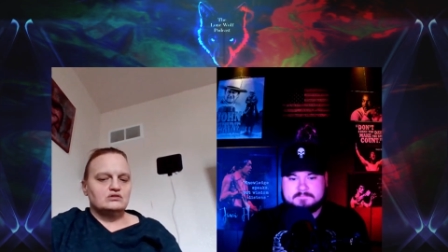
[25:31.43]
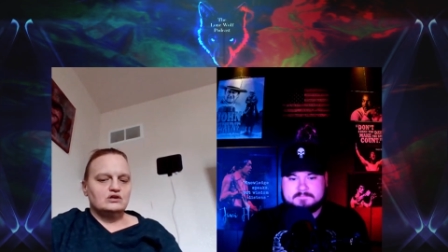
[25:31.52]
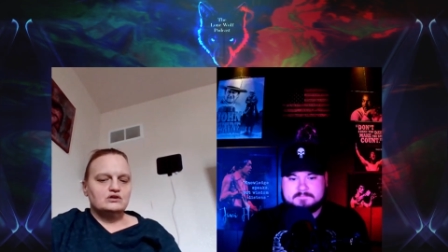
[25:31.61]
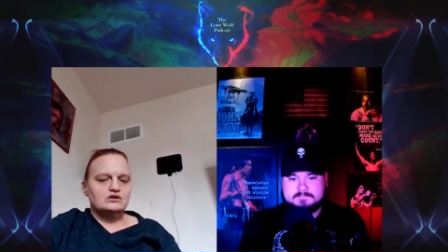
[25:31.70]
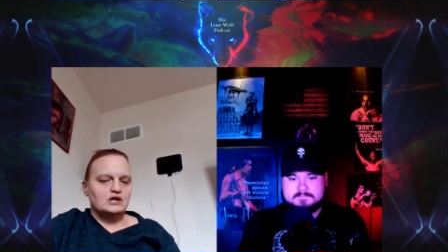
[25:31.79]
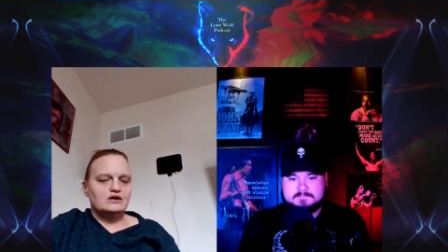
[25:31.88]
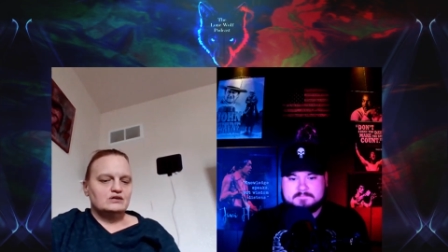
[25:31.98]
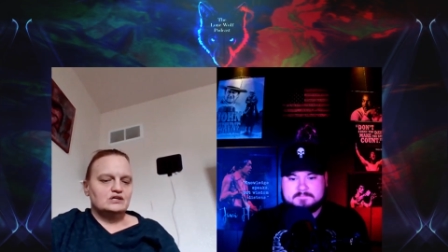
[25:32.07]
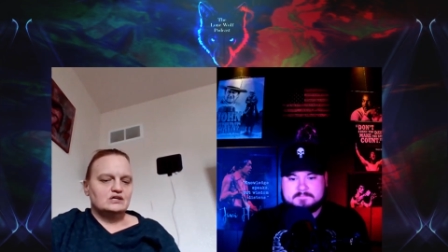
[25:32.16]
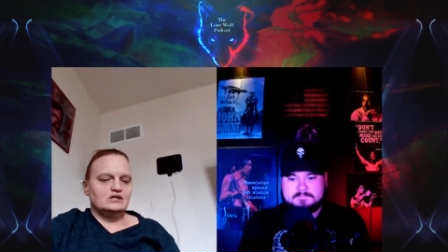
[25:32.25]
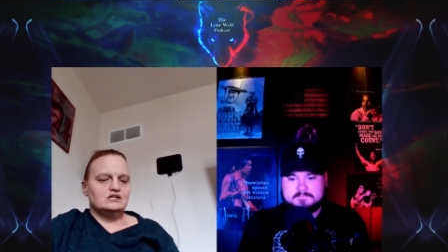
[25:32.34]
they're
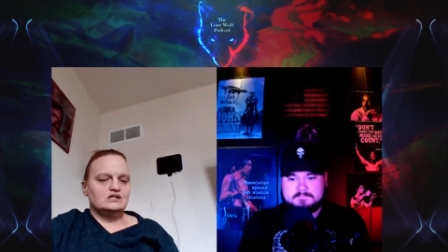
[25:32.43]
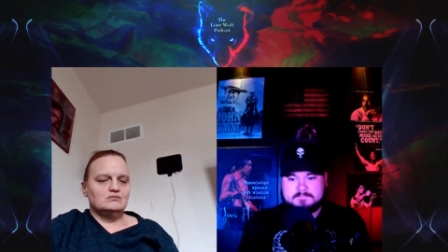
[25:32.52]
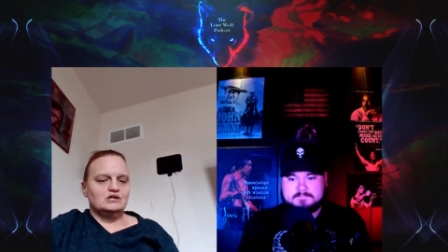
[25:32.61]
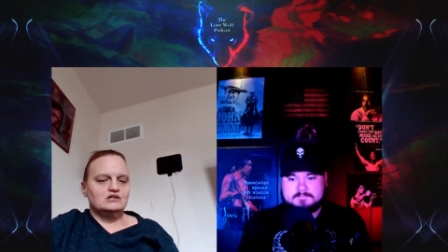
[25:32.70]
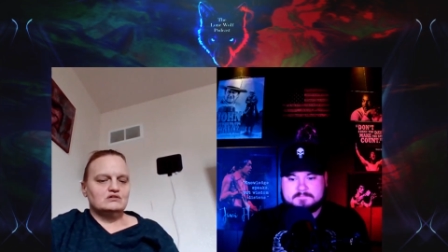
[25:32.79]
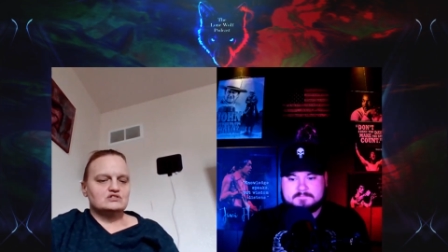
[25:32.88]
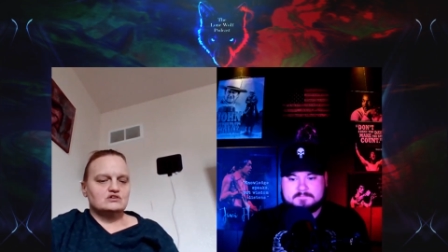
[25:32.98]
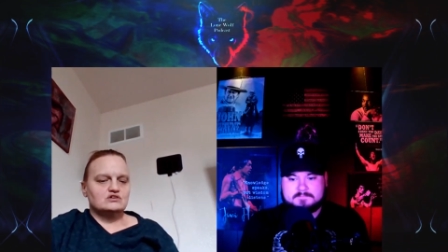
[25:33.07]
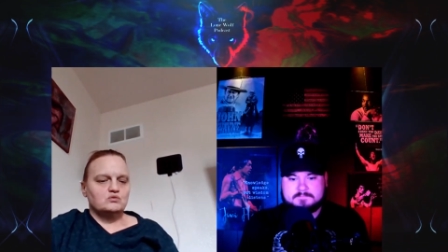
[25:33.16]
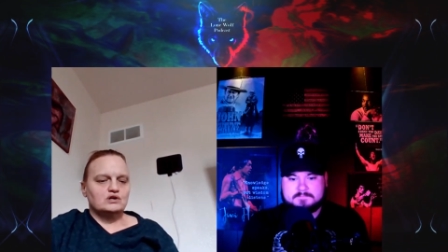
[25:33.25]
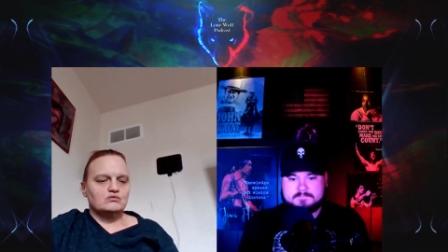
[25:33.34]
not going to get anybody
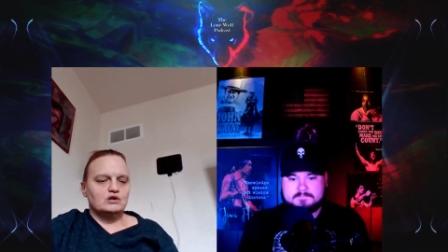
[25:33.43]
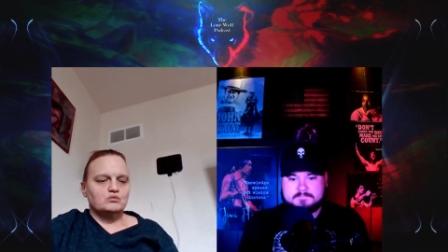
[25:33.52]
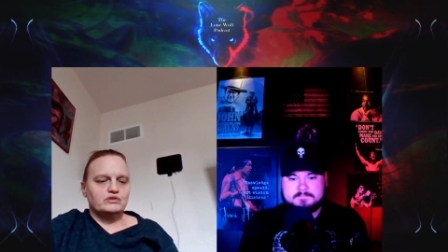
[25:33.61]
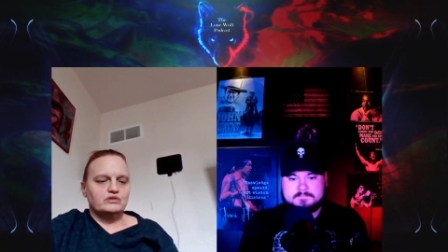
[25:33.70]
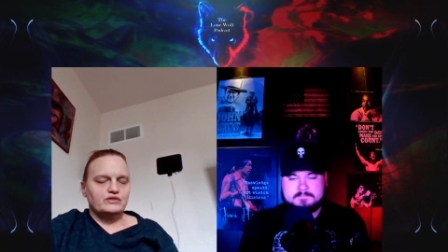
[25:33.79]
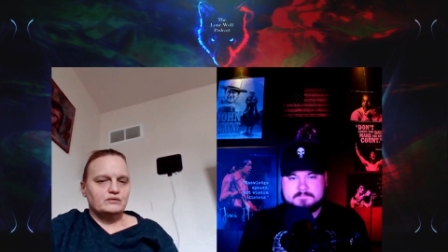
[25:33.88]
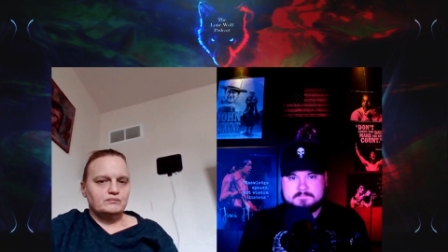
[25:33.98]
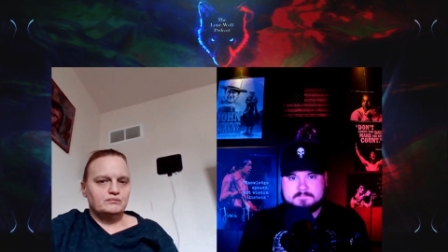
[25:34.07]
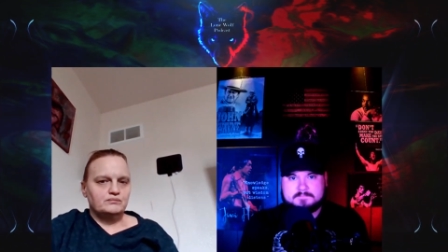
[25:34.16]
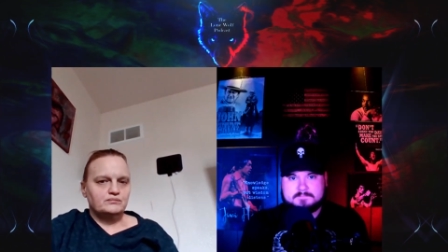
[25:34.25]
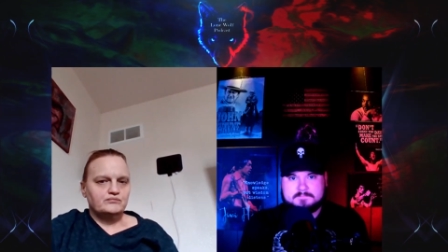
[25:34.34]
that's going to want to run with
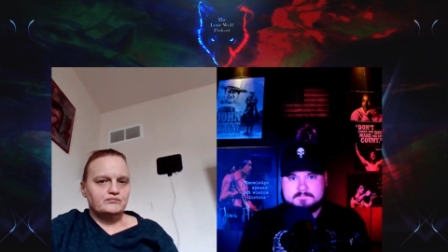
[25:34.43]
them.